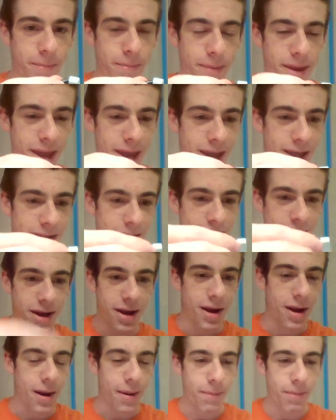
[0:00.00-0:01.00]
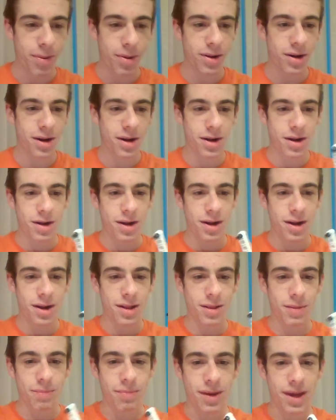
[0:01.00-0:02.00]
pin, put it
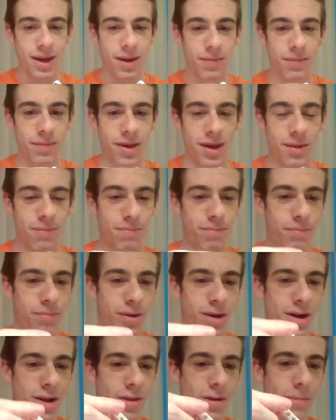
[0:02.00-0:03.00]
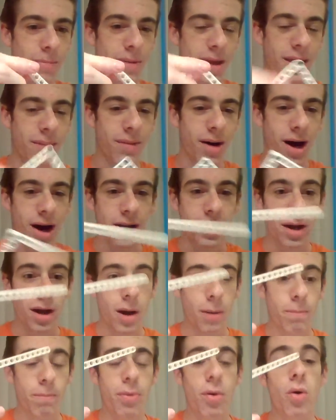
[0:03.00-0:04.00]
in the beam, put another beam on,
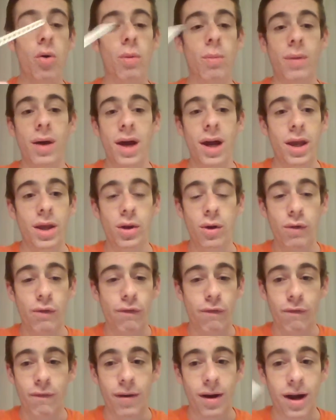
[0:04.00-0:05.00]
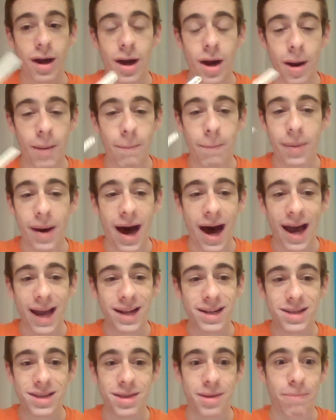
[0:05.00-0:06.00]
boom, you've
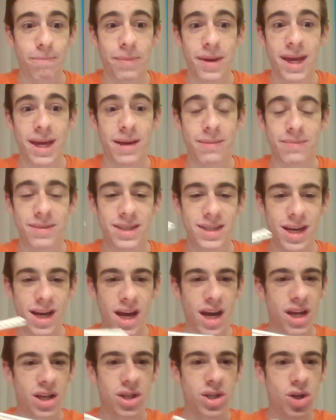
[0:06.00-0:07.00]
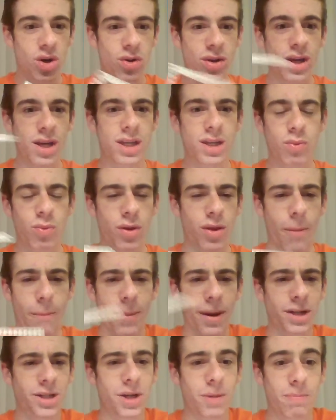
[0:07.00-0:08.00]
combined the beams. Do this with a
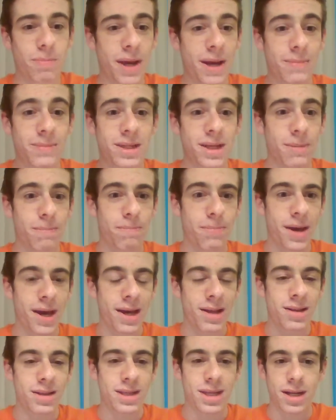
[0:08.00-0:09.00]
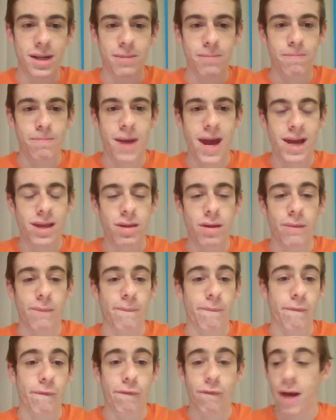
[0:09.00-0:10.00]
bunch of beams and pins and make the
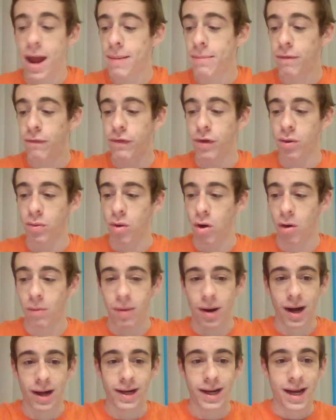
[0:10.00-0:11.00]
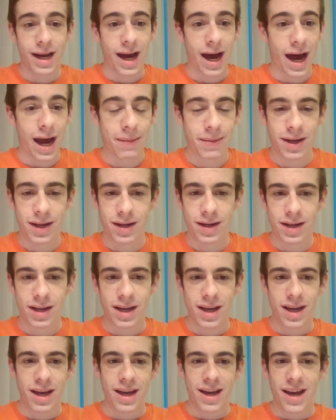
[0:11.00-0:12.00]
frame of your robot. I mean,
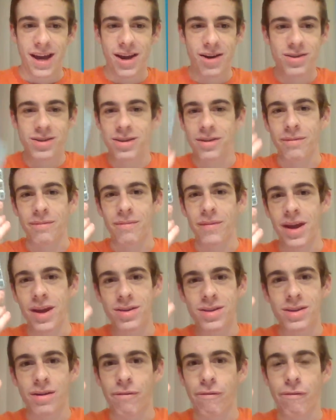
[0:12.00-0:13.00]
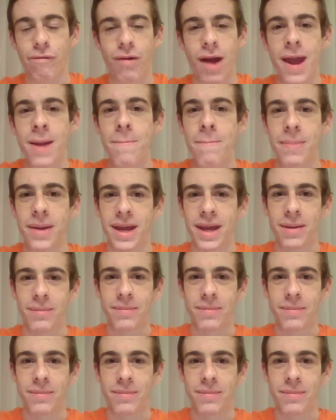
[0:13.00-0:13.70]
here's a frame beam.